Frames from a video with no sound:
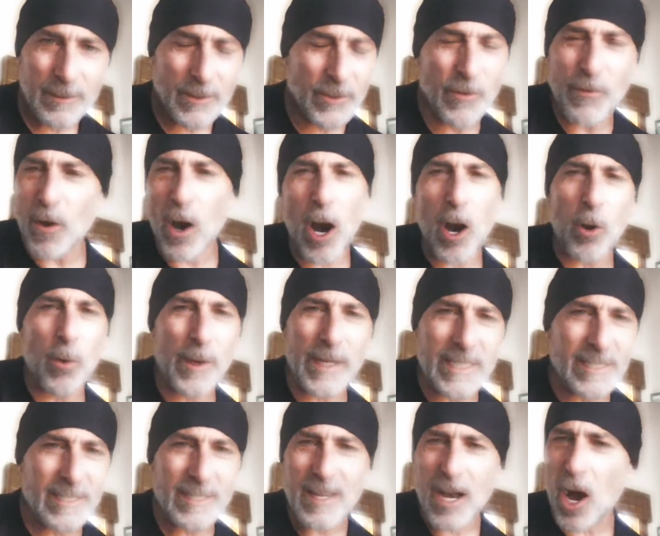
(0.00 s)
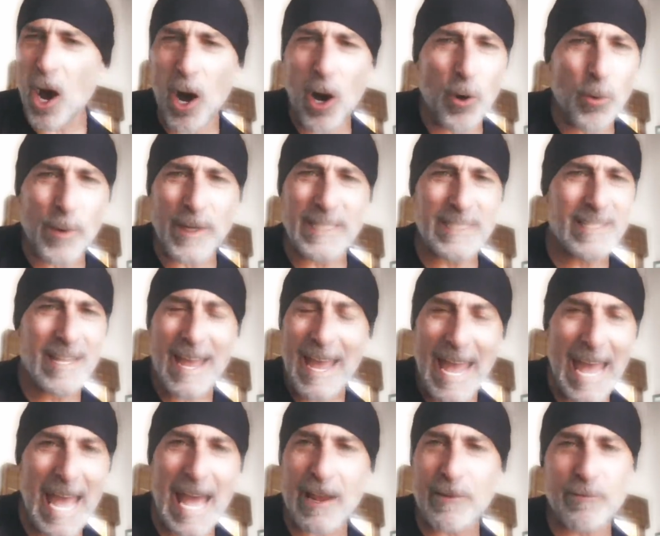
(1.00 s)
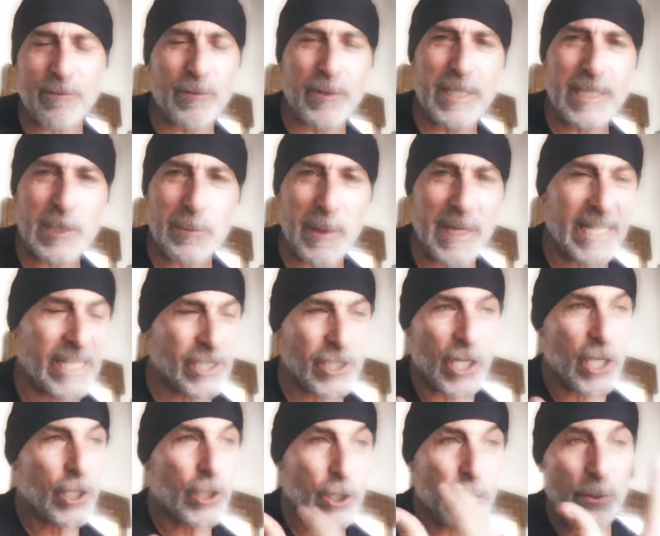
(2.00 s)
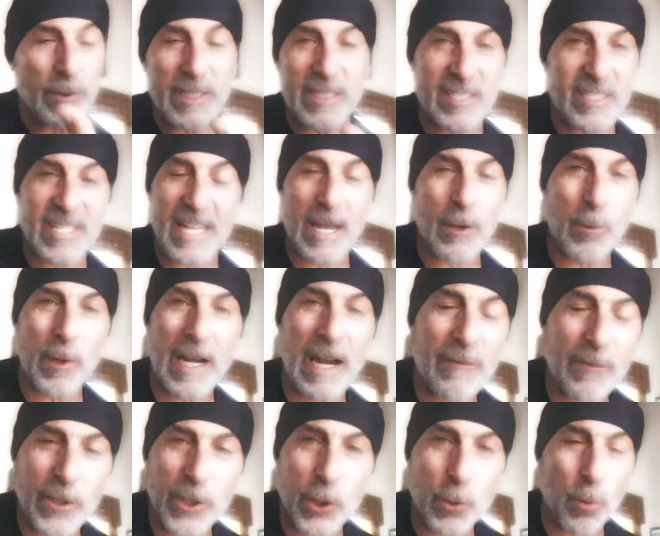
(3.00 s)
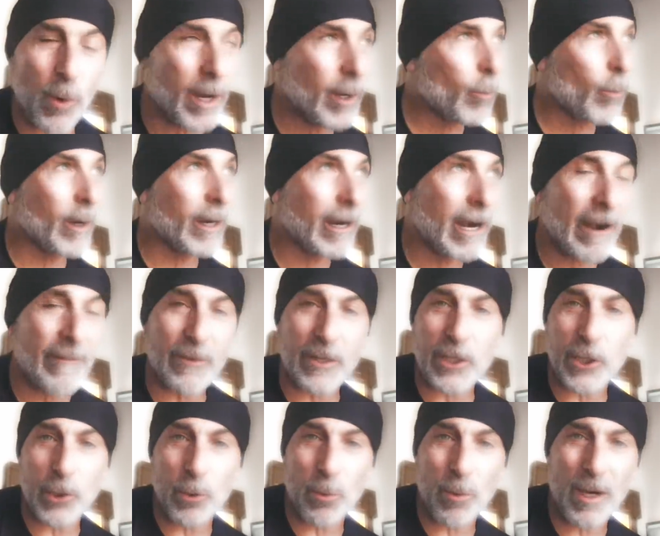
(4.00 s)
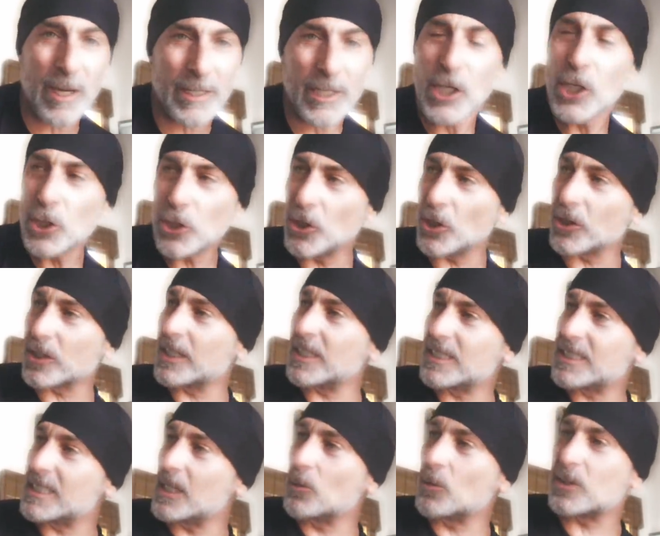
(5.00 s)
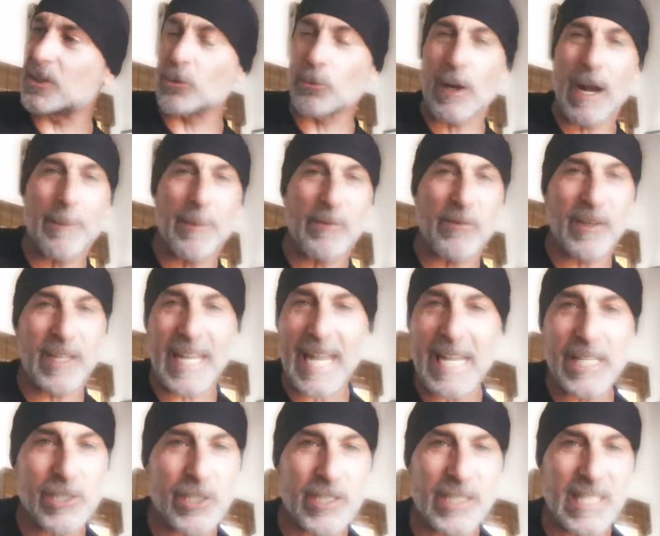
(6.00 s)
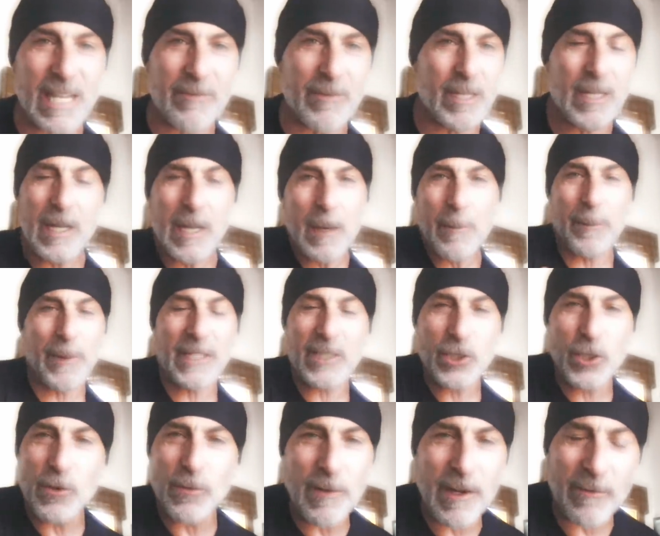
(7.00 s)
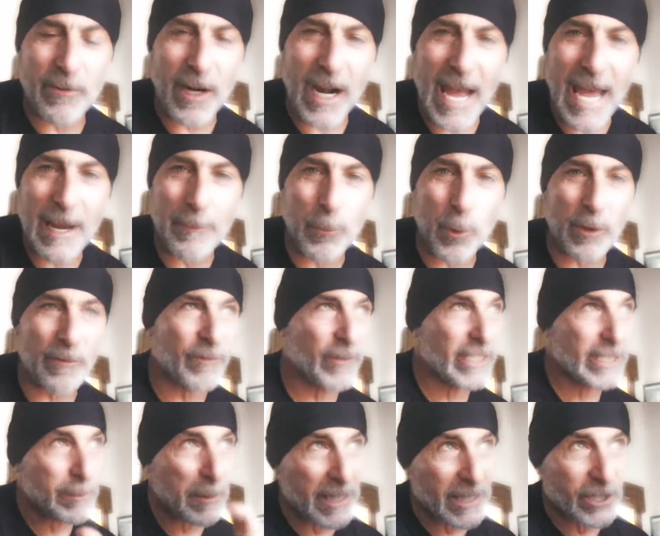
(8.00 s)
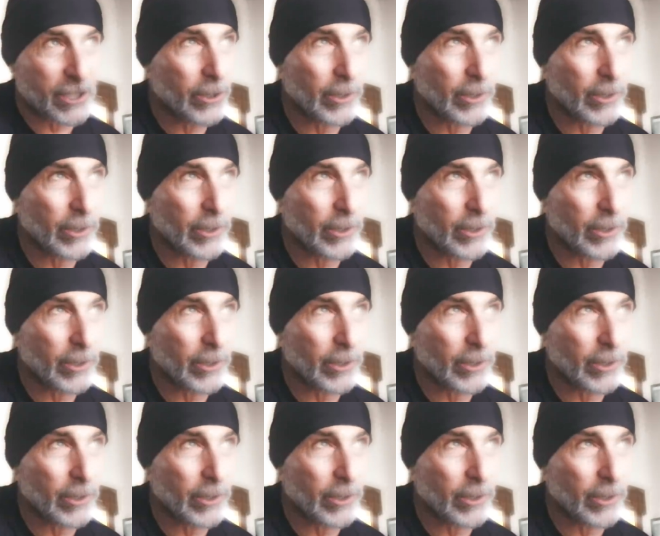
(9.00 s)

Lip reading: You've always had free speech. You can say whatever you want, wherever you want. You're going to deal with the ramifications of it, but you've never had more free speech.